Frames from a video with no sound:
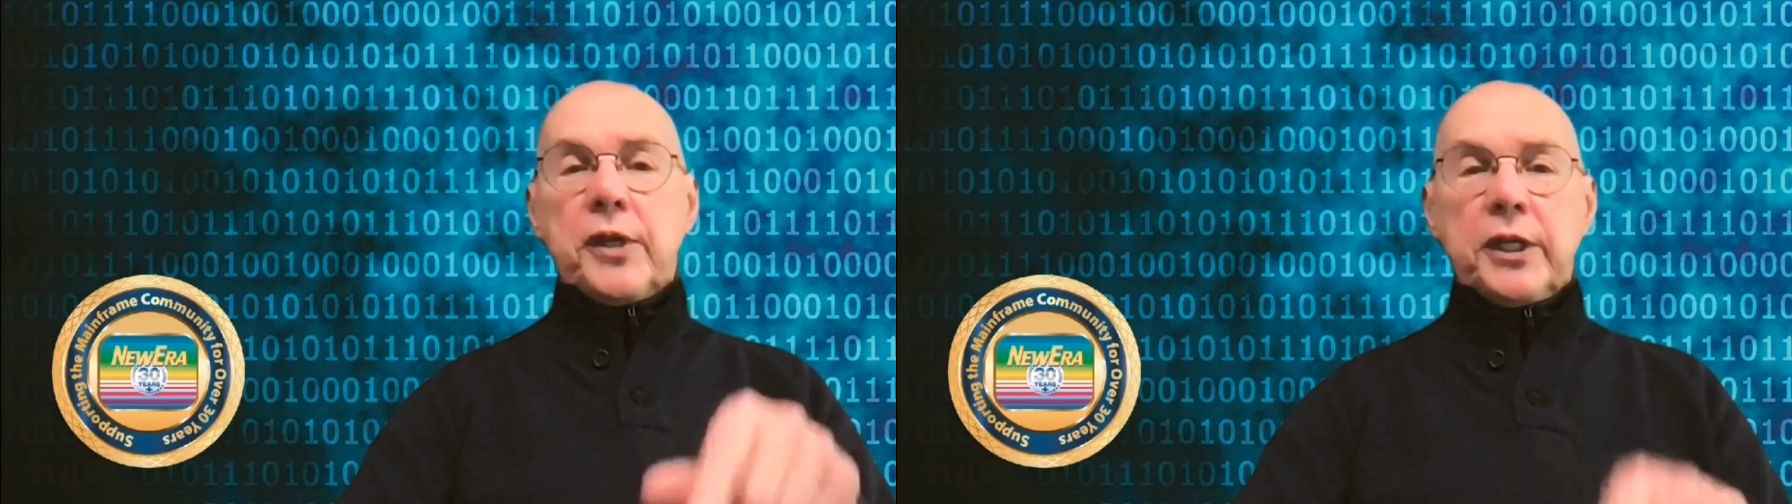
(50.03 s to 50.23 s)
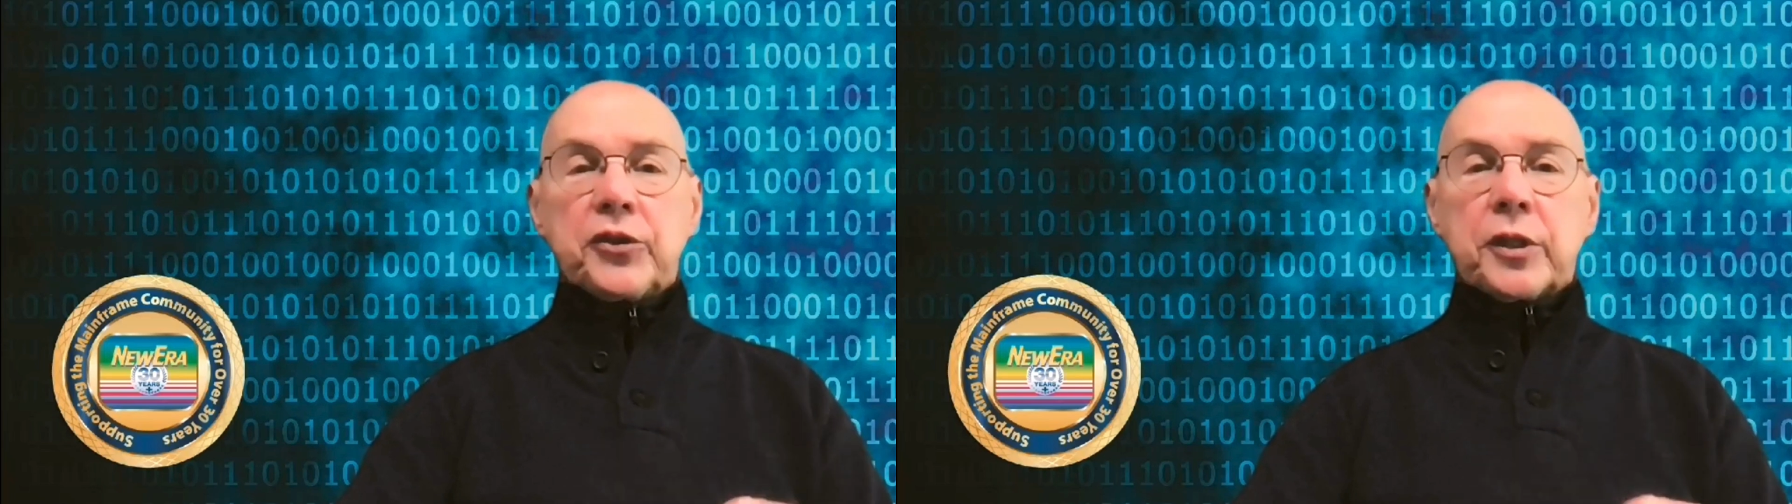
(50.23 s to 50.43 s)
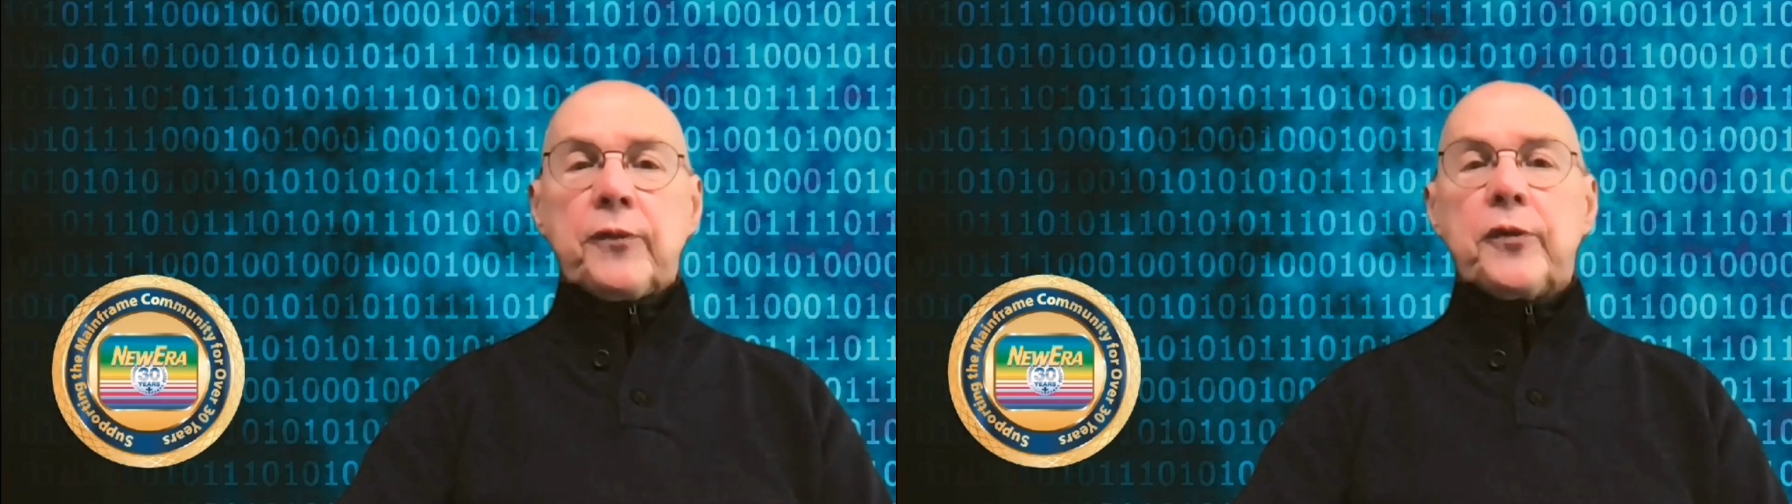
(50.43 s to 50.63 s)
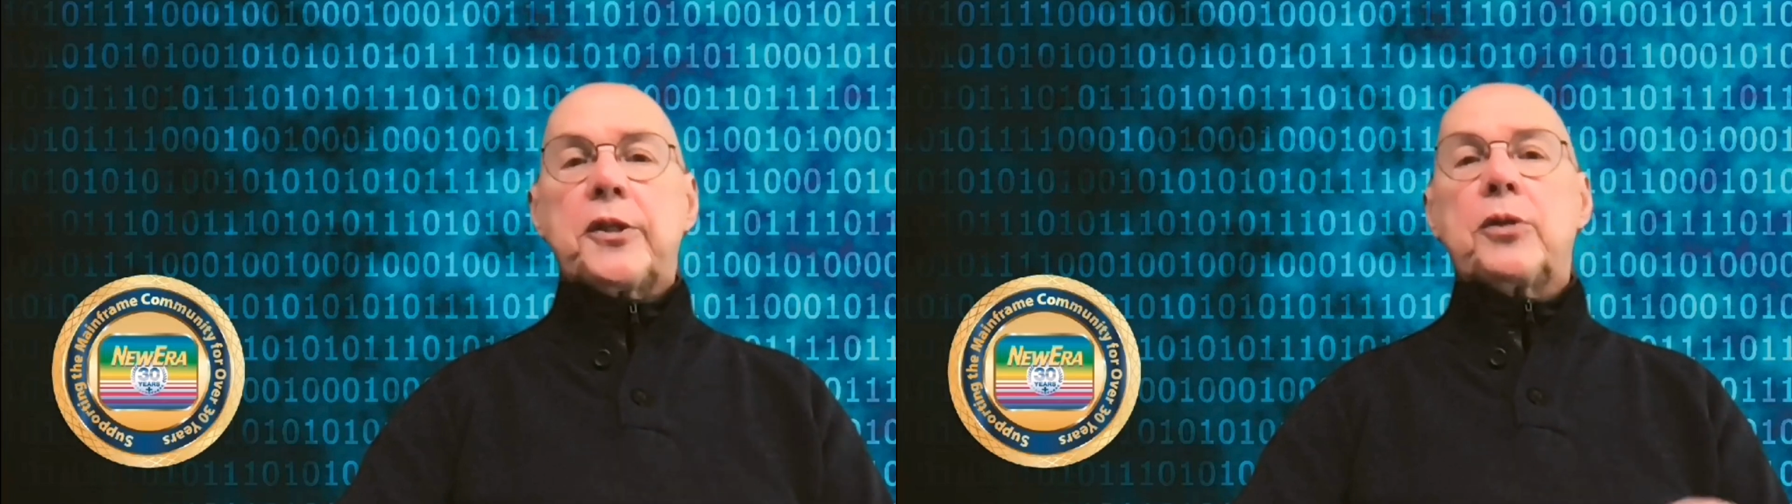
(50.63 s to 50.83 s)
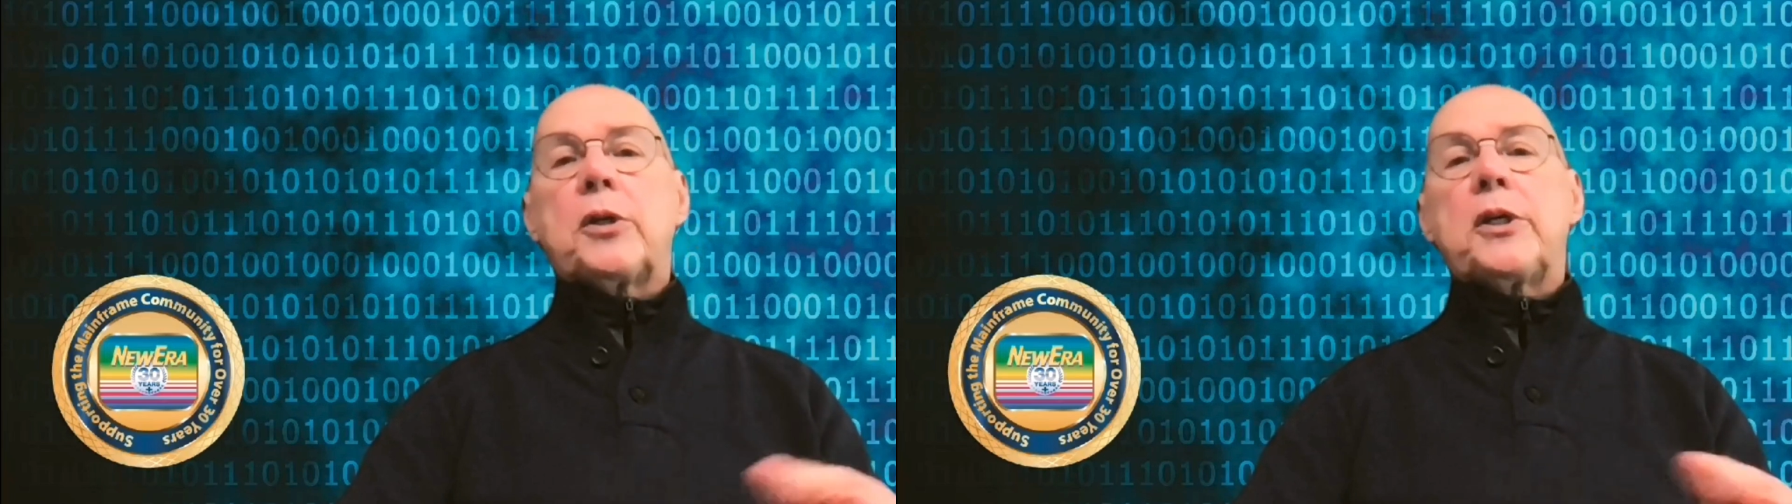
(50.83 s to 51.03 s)
this
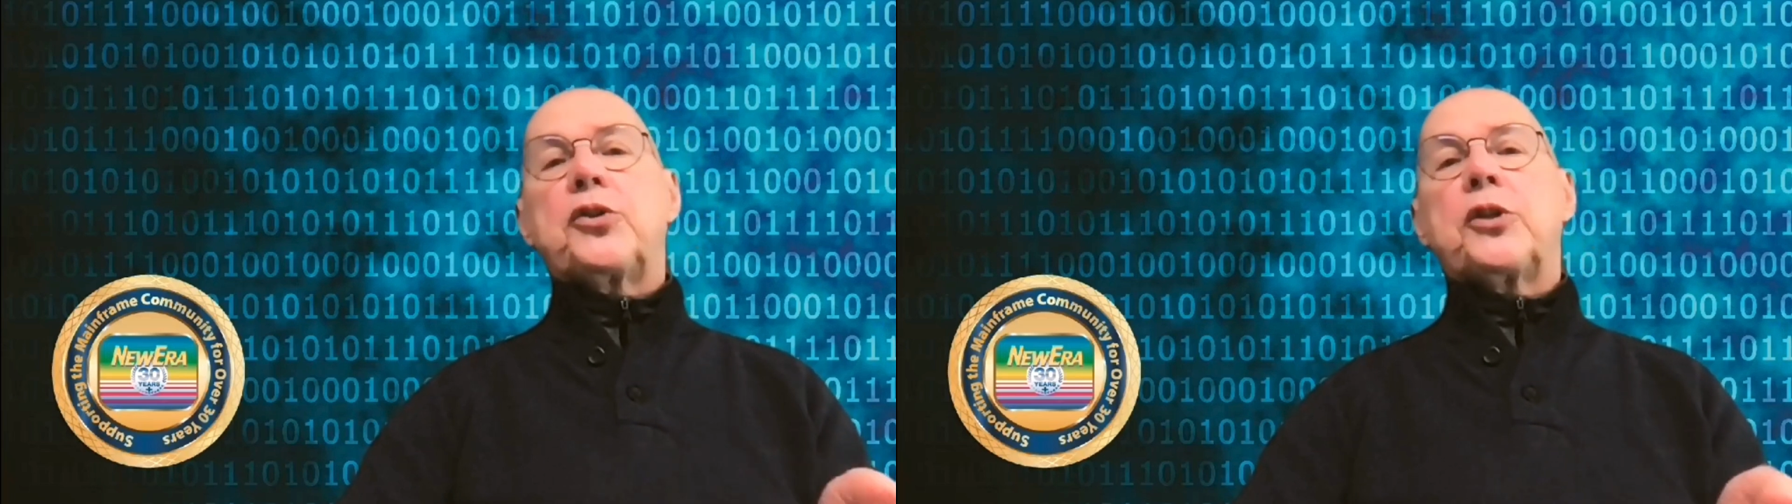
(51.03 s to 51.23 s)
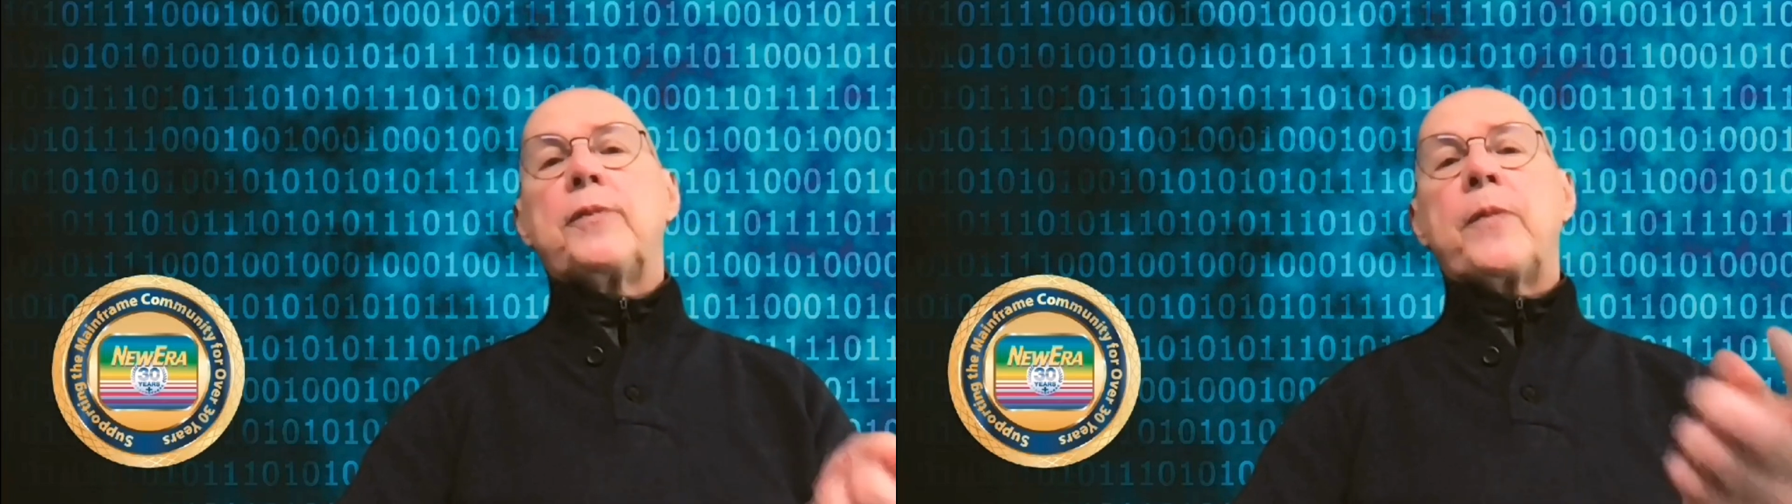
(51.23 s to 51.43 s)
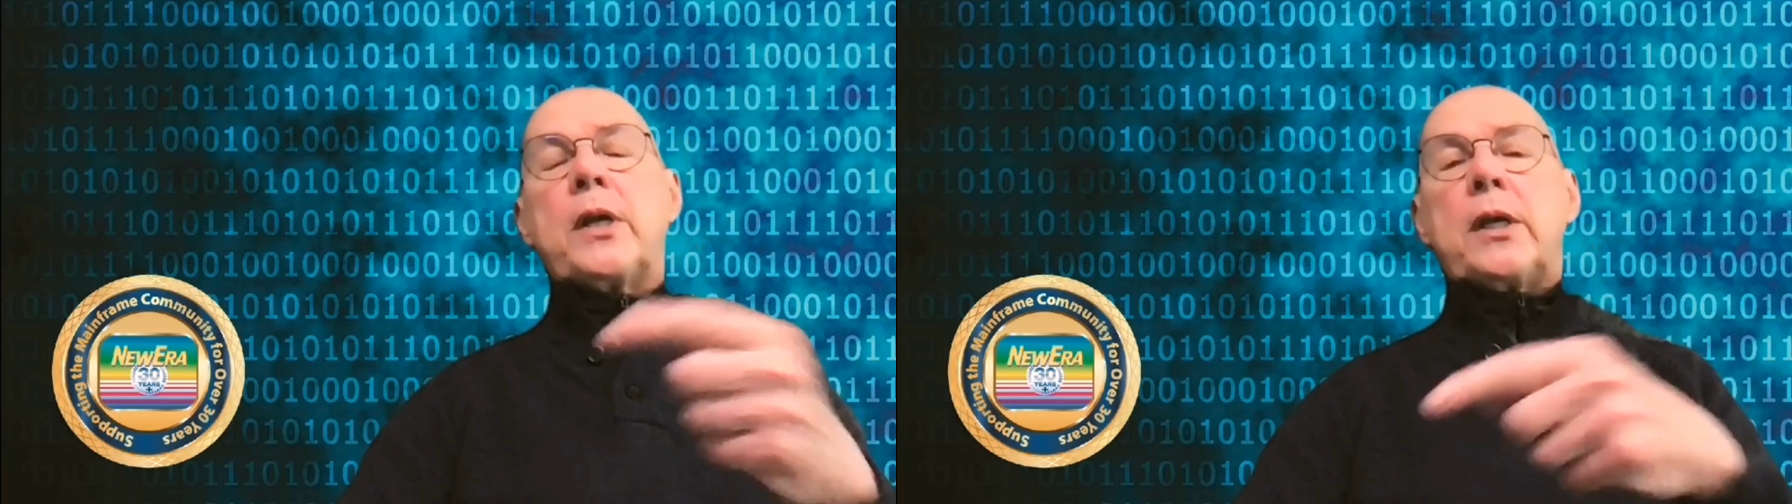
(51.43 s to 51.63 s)
configuration